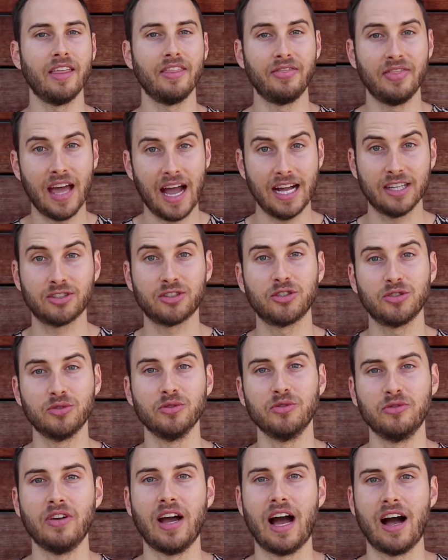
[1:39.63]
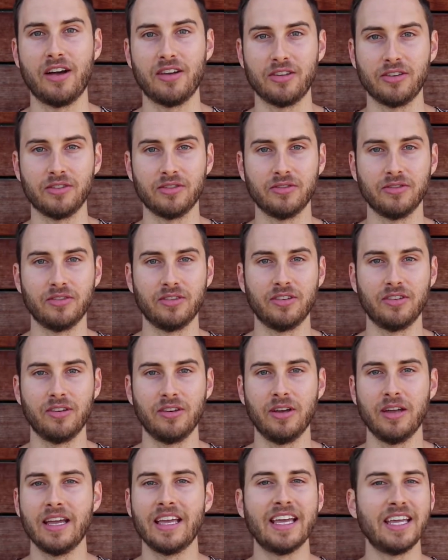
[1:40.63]
That's true value.
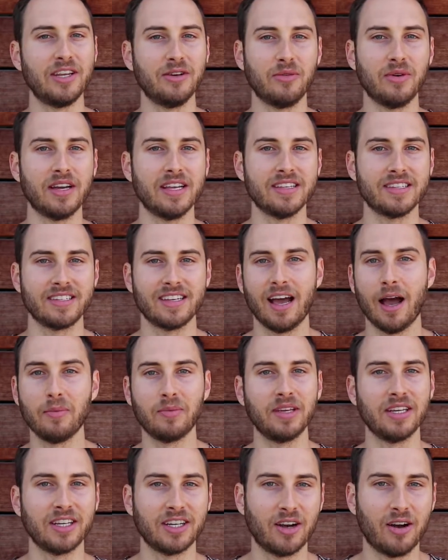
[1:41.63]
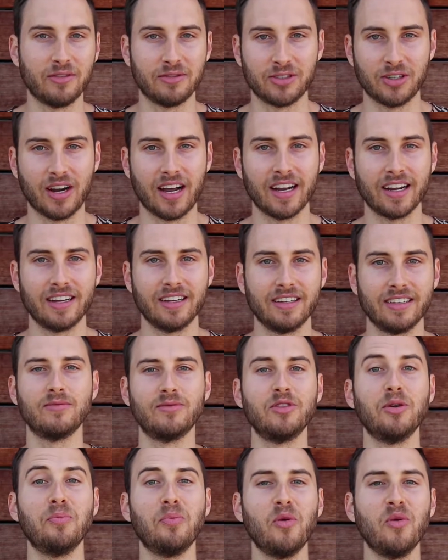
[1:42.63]
Anyways, I'm getting off track.
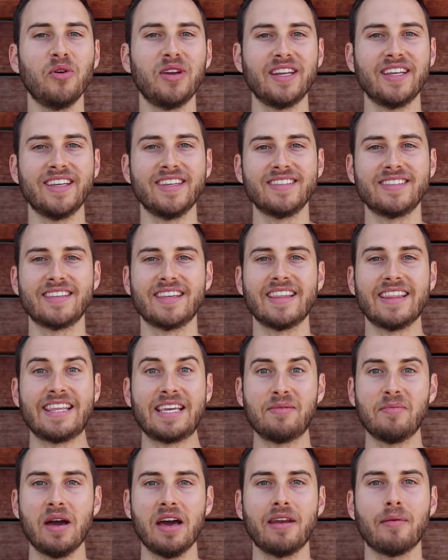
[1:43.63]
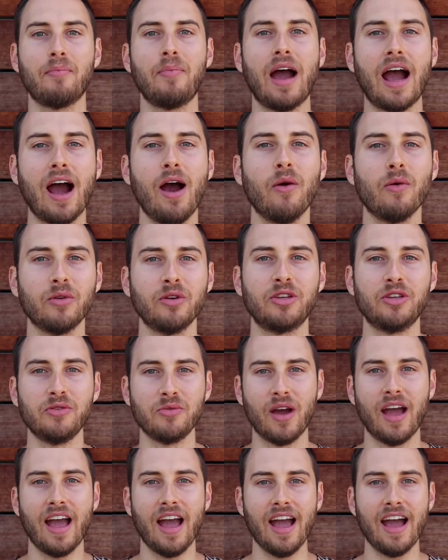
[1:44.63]
The point is, the amount of power you
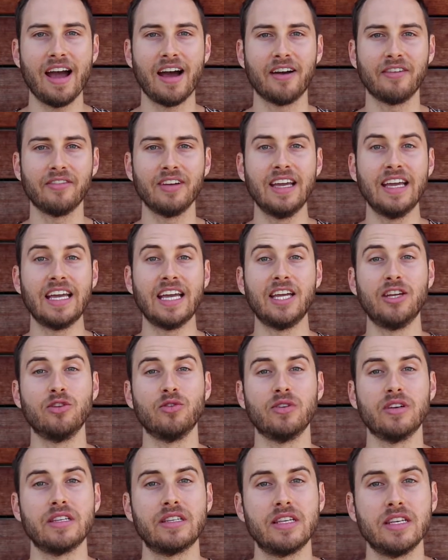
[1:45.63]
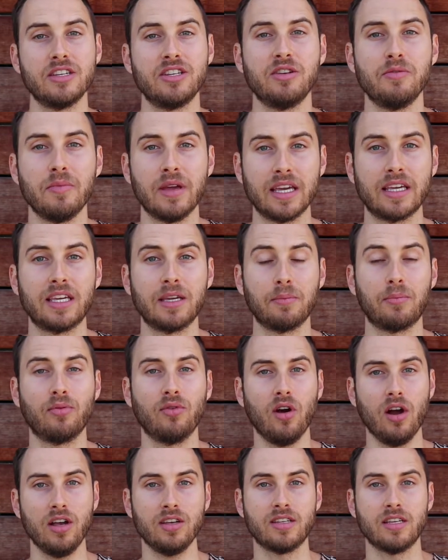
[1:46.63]
have in your decision-making
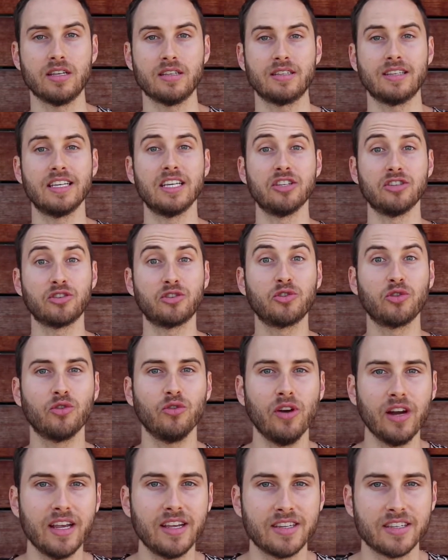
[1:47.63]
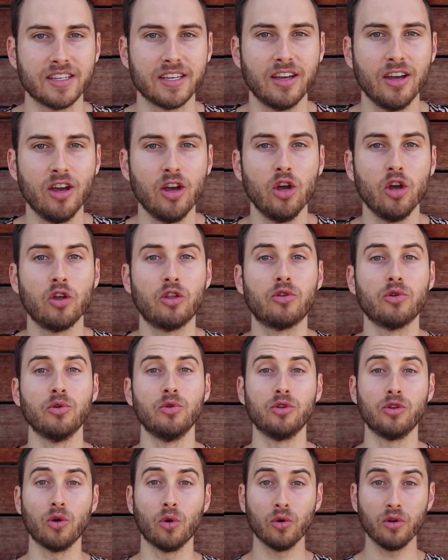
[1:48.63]
process is crazy.
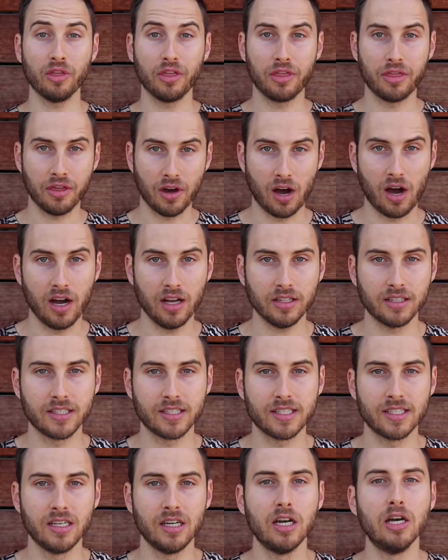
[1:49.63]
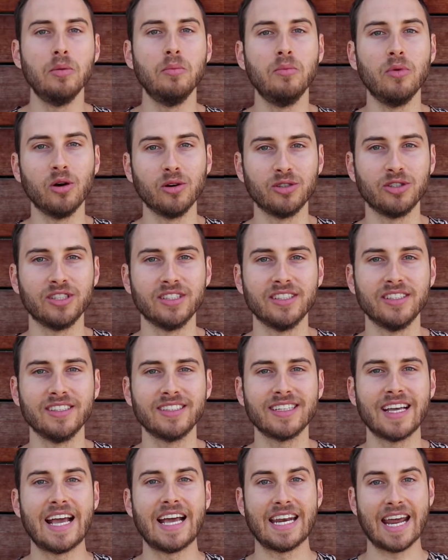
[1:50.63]
Through your thoughts,
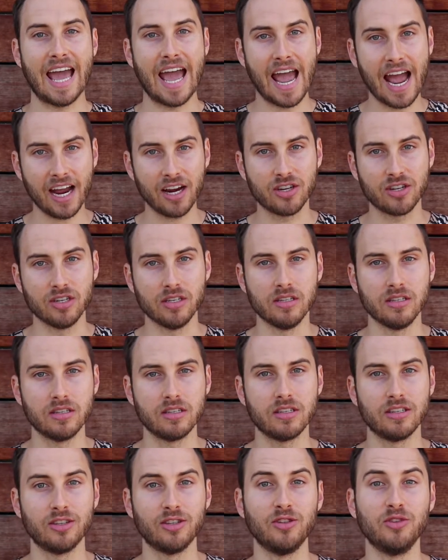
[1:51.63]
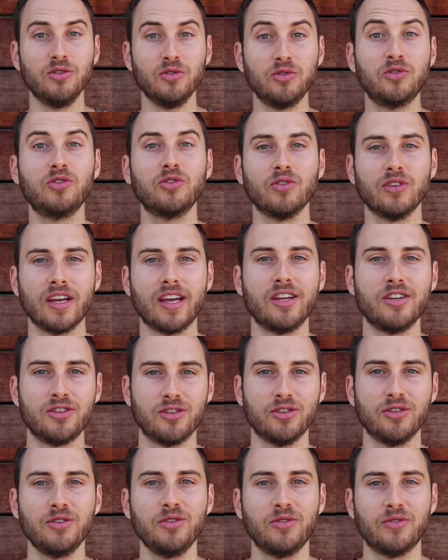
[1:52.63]
emotions, and actions, you create
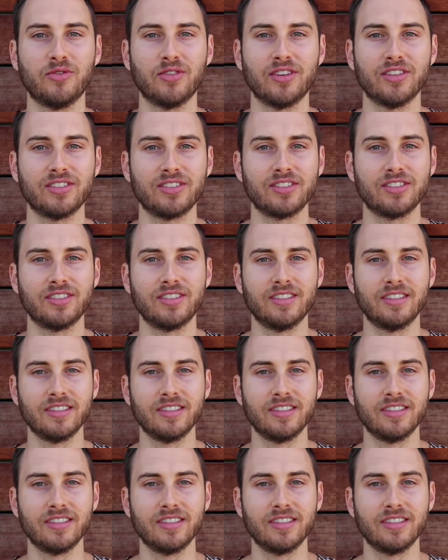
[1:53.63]
your universe.